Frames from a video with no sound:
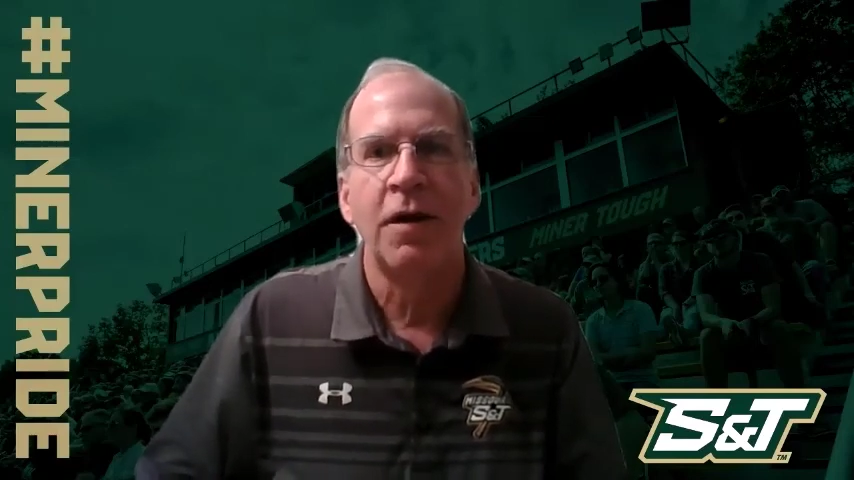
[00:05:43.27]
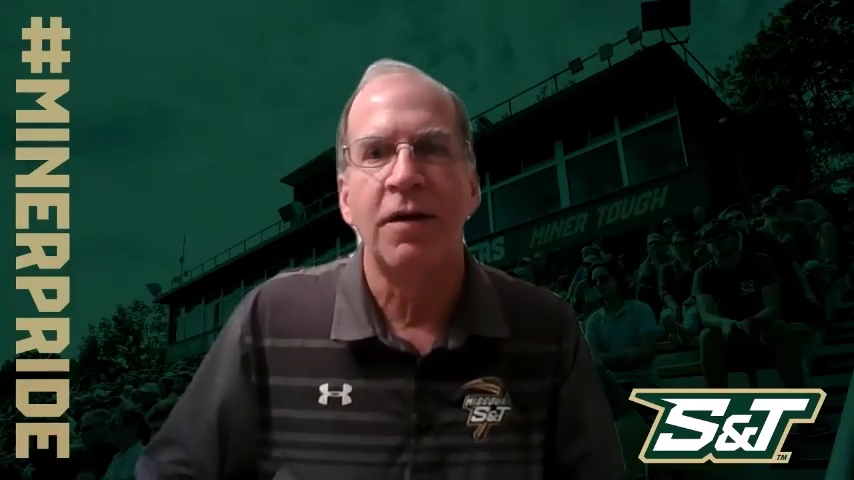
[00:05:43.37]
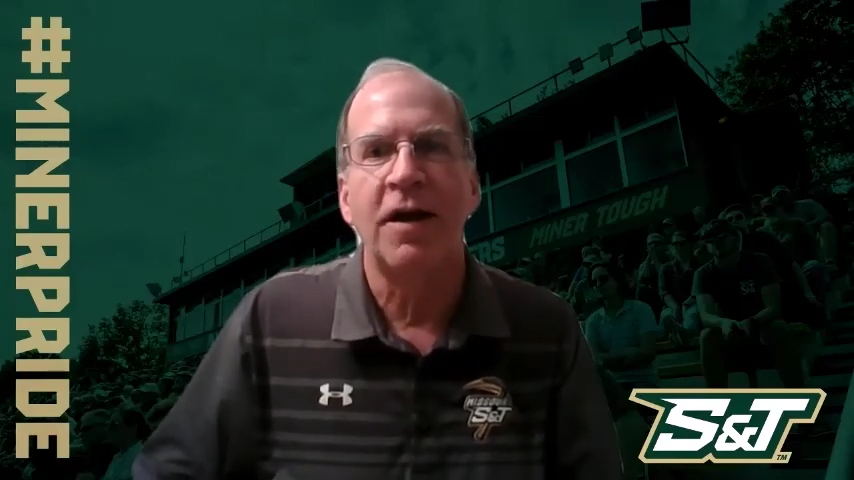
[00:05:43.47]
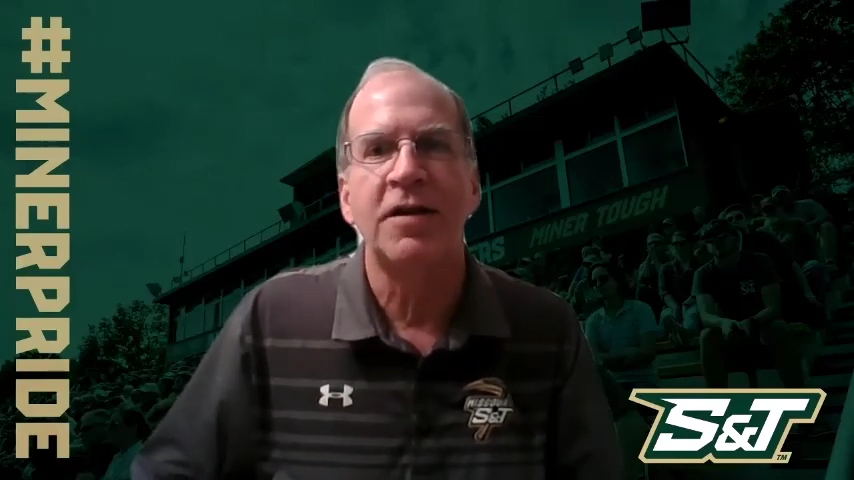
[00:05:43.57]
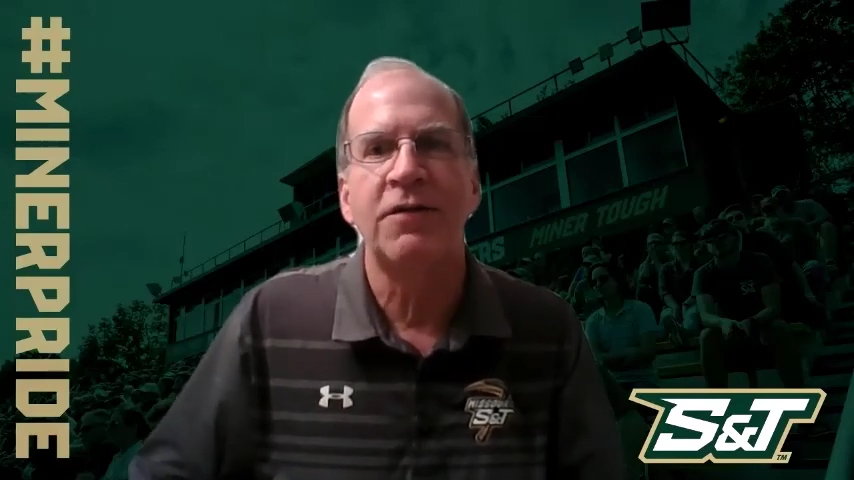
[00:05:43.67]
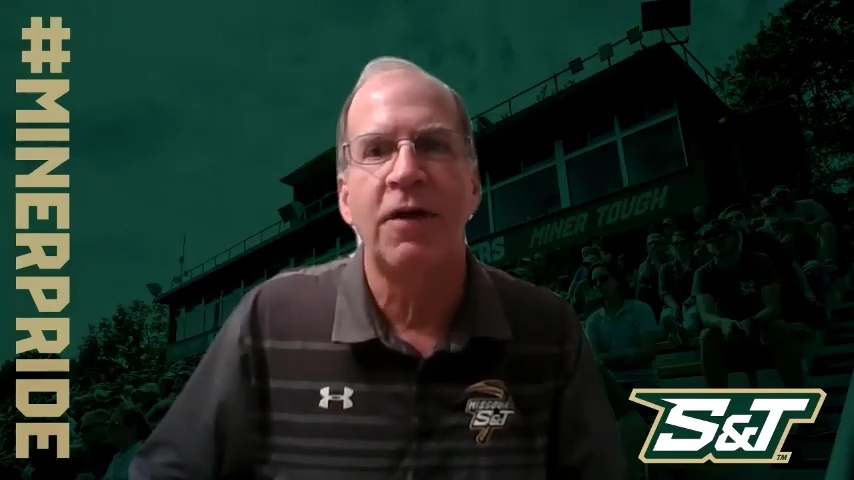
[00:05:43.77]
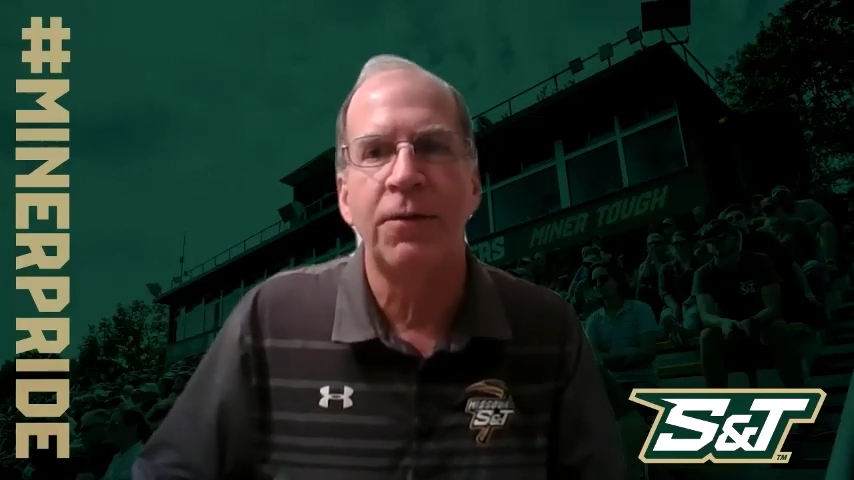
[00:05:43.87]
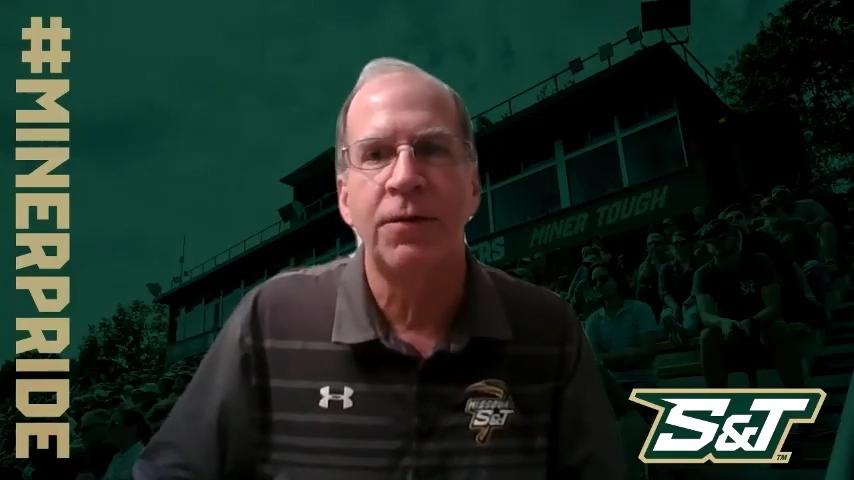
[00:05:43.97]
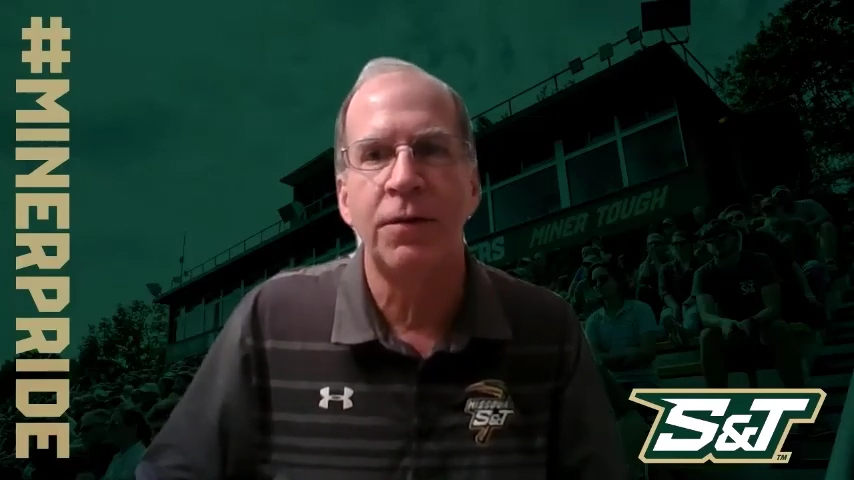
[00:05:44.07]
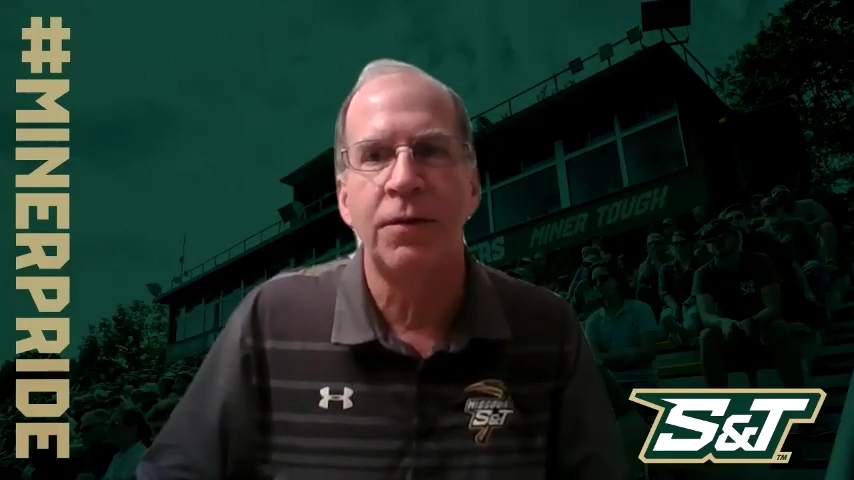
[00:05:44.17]
lots of
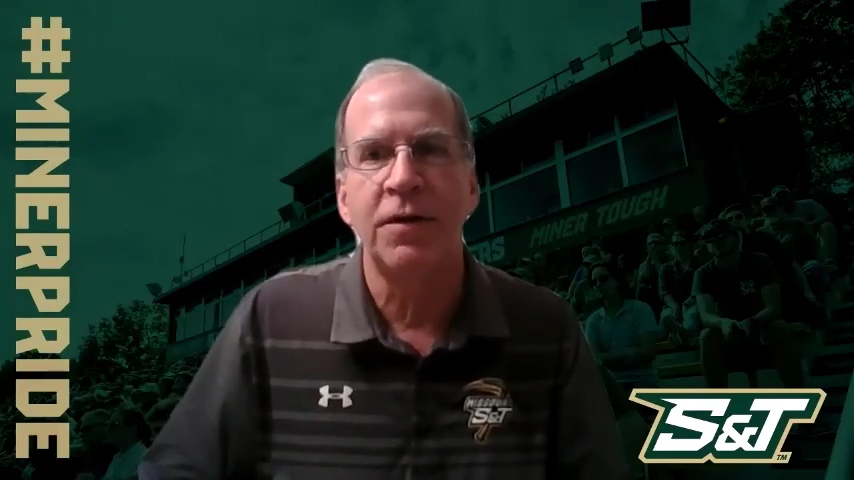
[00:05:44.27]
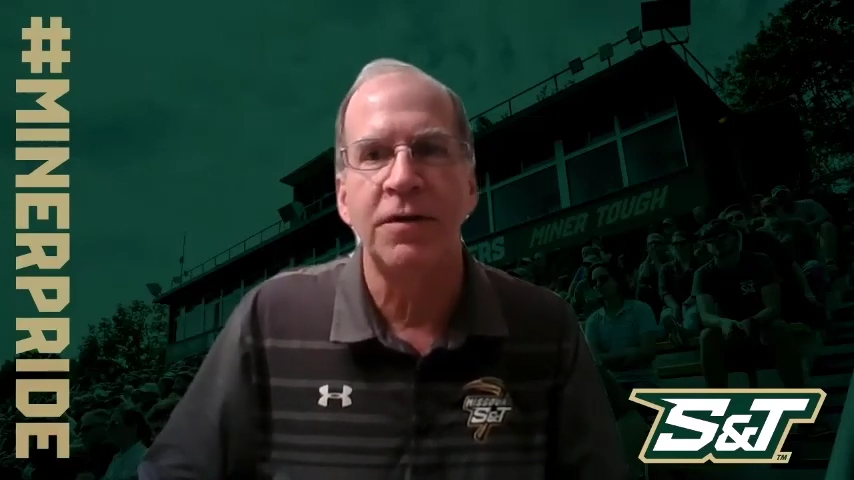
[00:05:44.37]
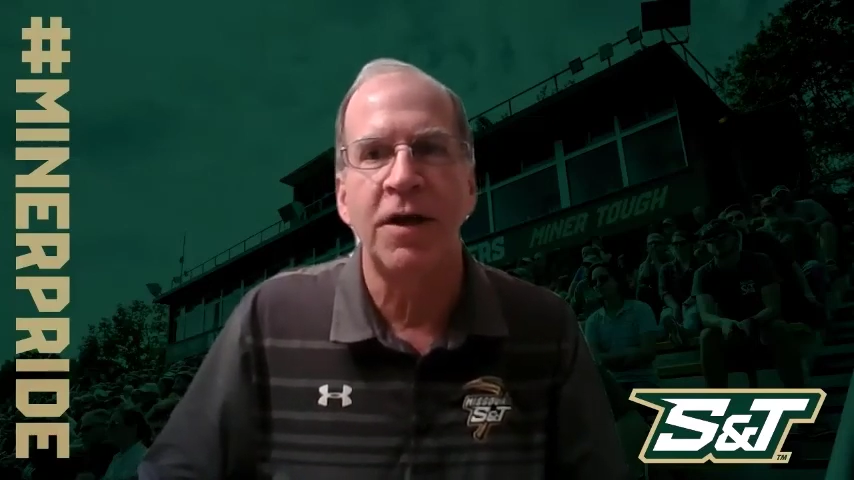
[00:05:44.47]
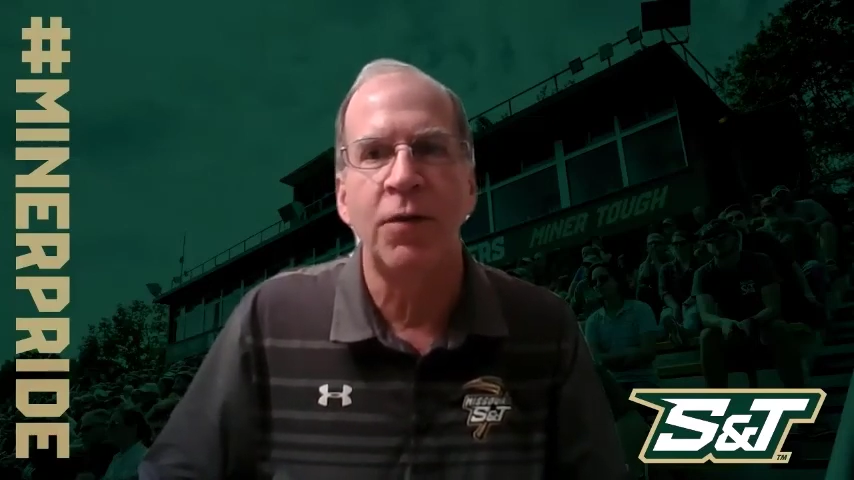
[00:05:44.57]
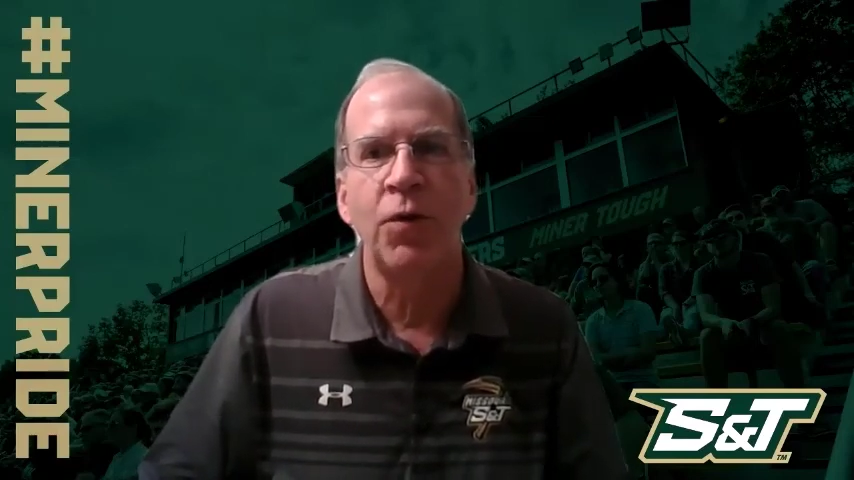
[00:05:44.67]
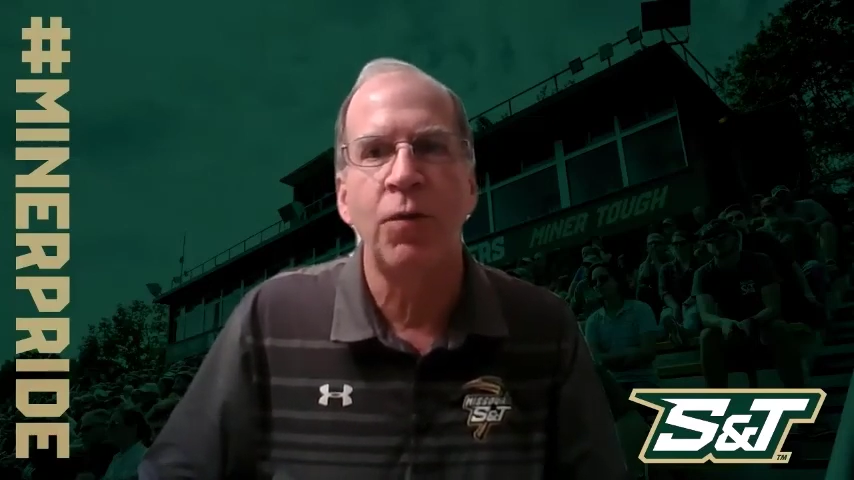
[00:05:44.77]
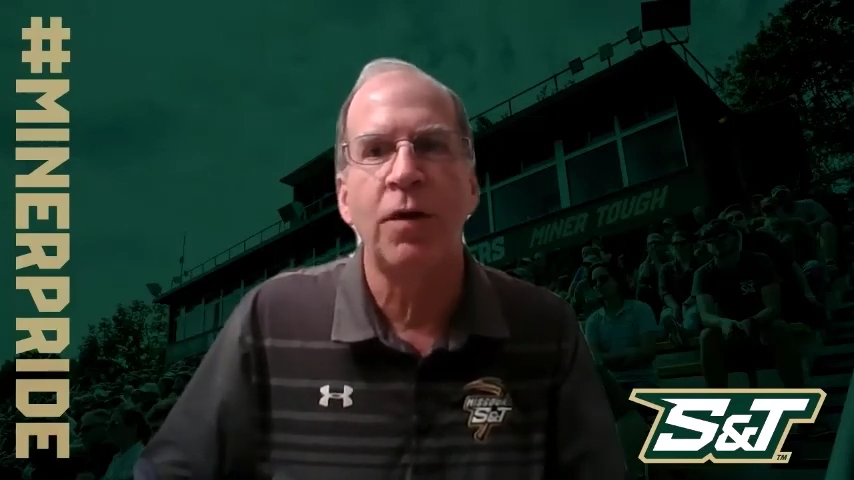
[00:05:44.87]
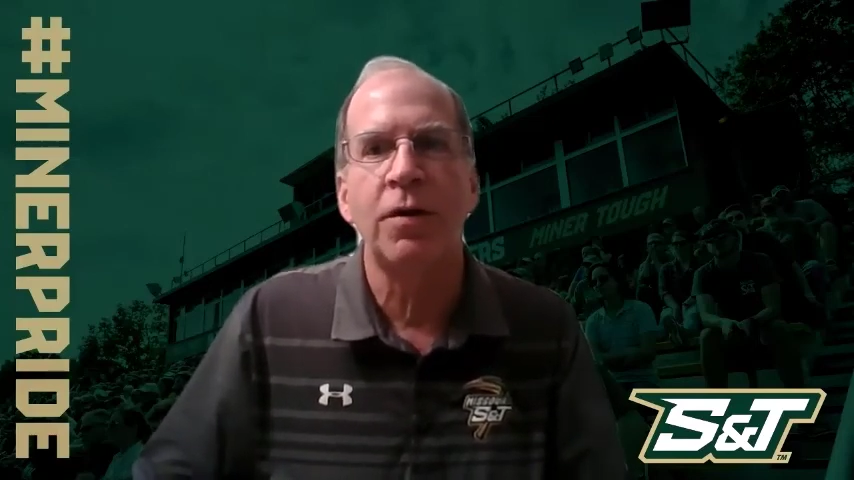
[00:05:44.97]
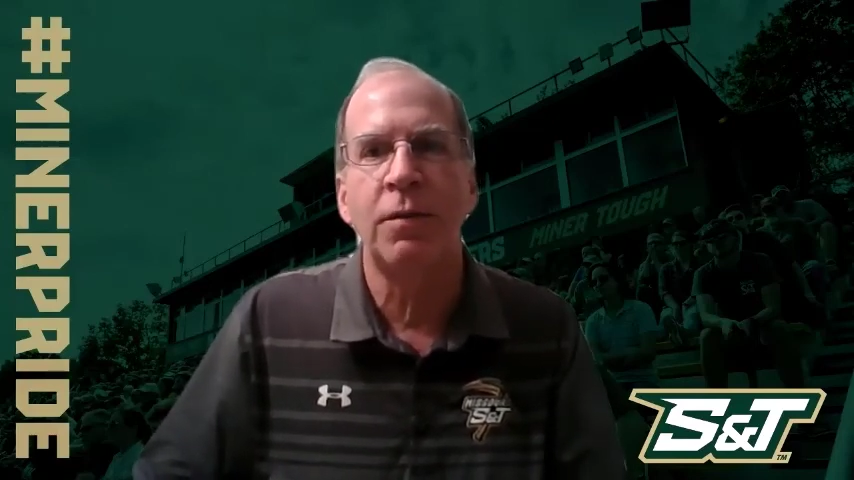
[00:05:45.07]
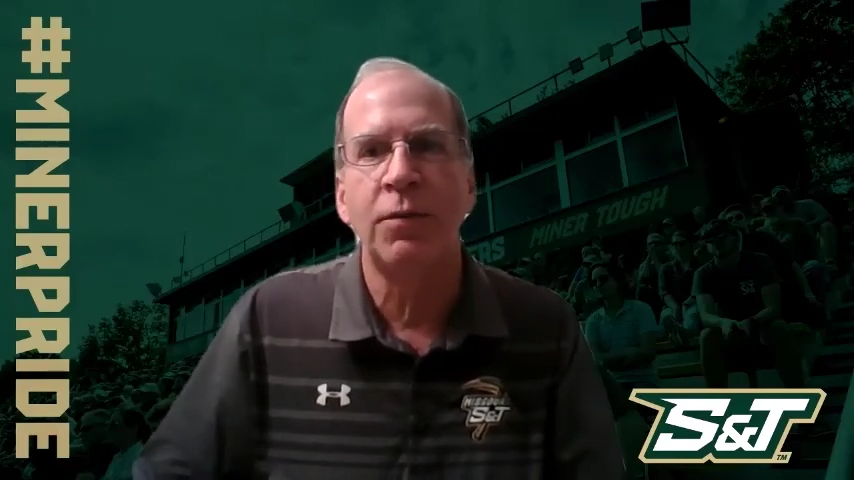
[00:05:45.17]
opportunities, and we
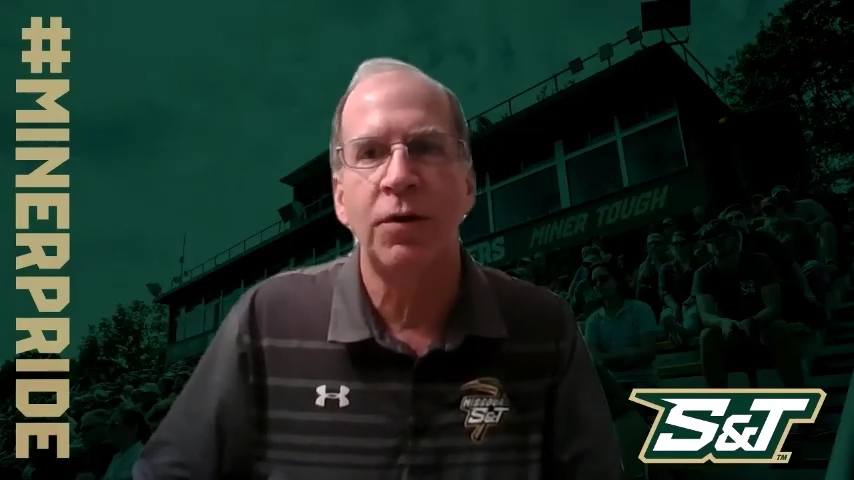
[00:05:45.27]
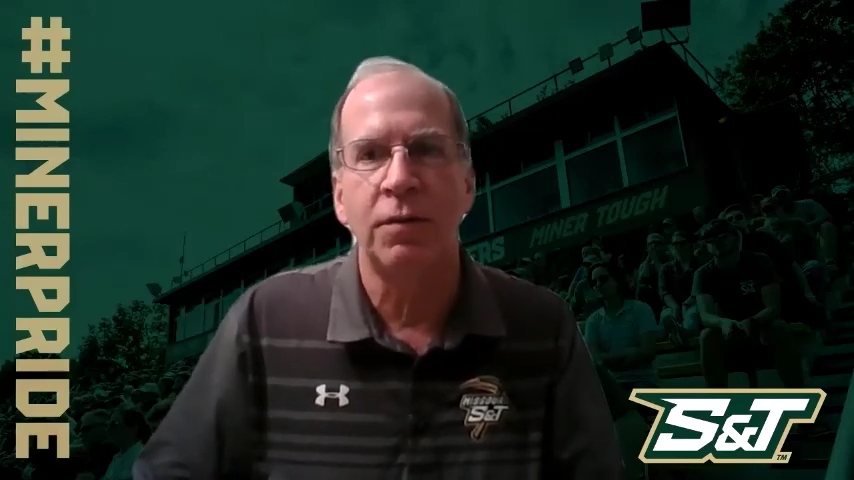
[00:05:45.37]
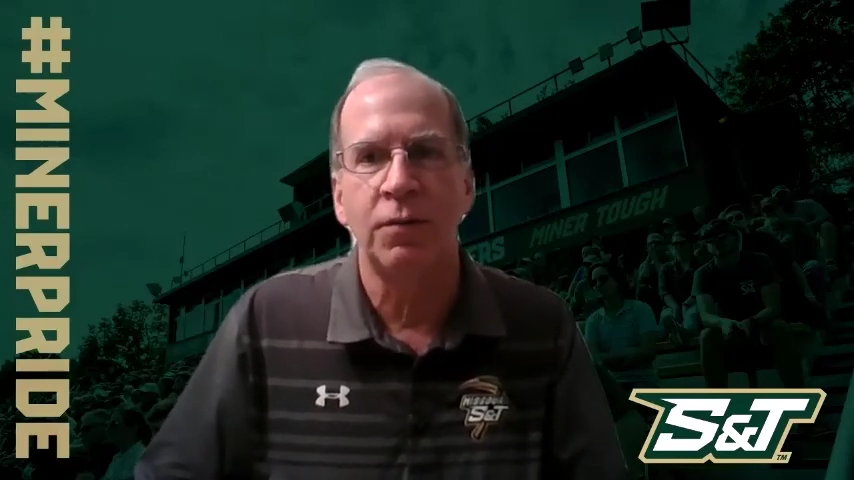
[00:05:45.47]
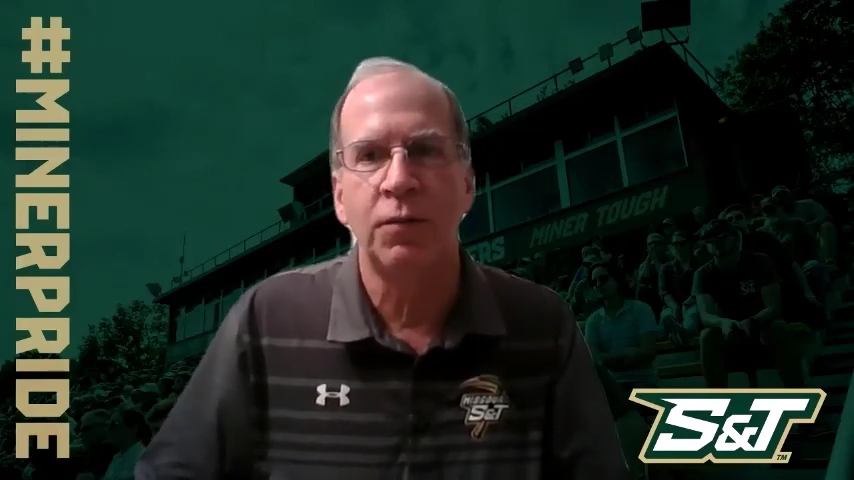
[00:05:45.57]
welcome you,